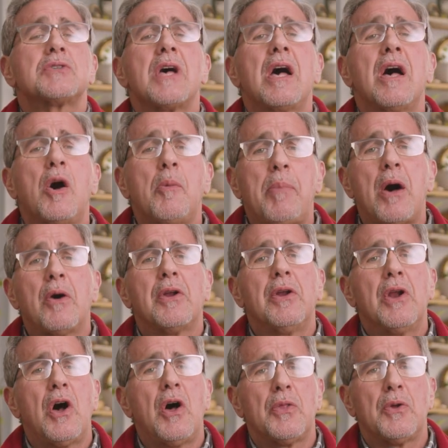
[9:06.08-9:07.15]
to help out
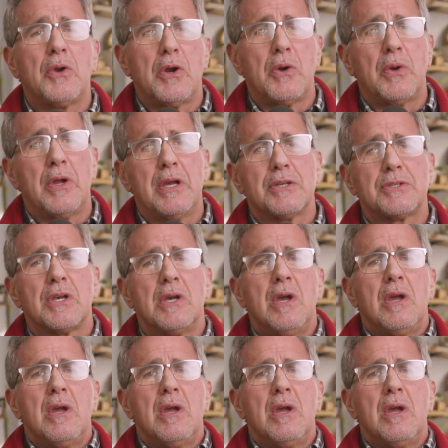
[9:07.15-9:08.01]
in other areas